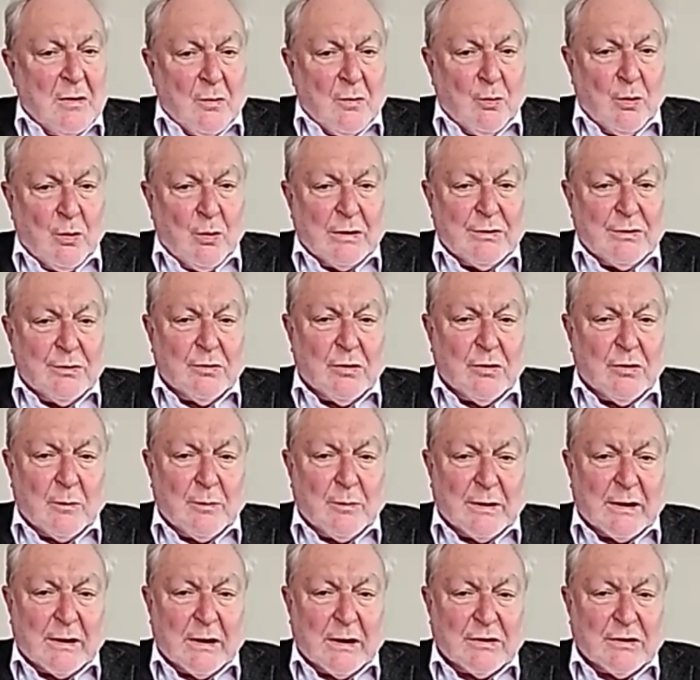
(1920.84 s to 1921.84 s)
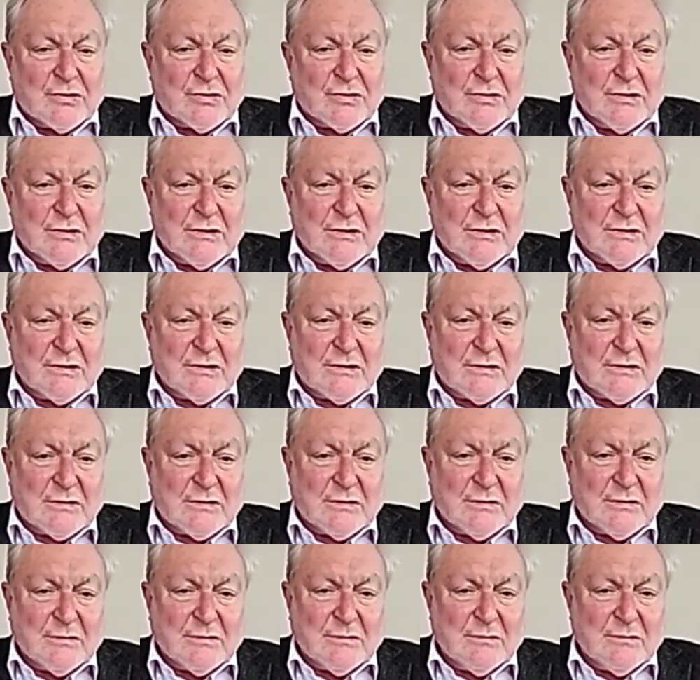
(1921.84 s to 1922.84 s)
well, your obligation is
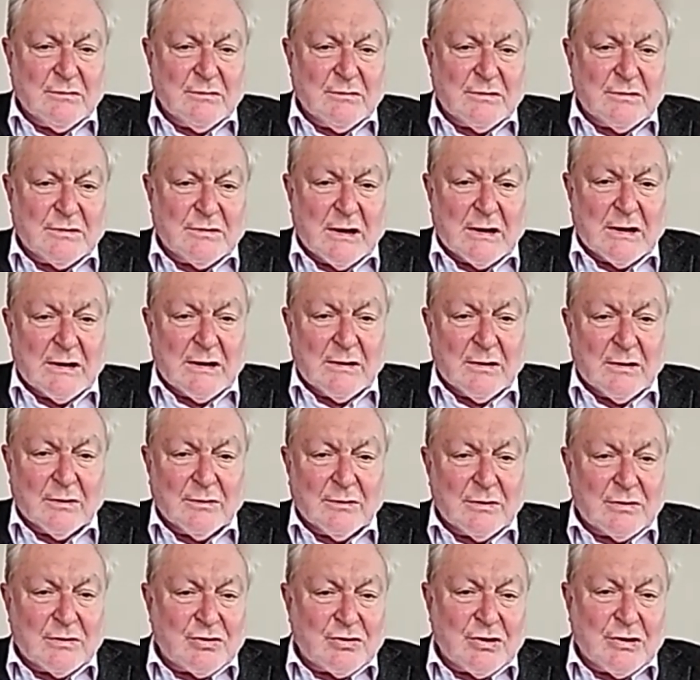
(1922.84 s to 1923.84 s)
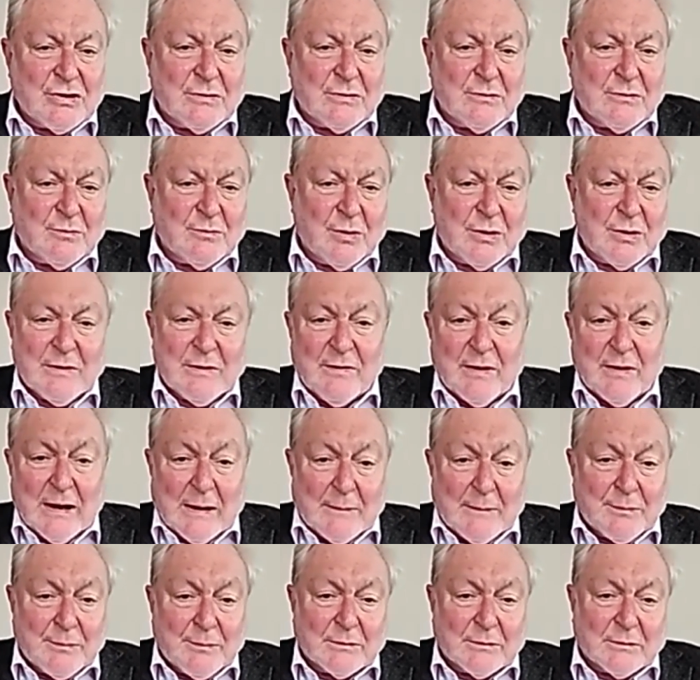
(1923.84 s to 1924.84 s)
to take it on the chin, whatever
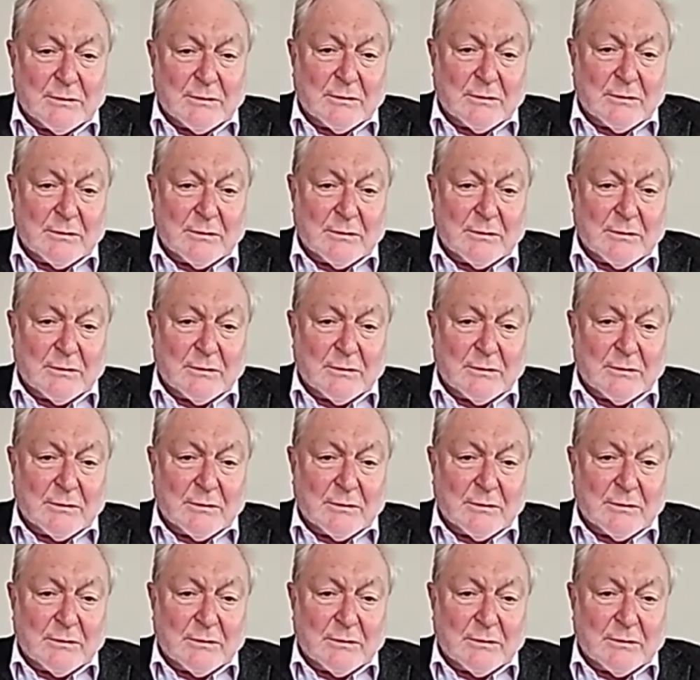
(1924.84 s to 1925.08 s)
happens.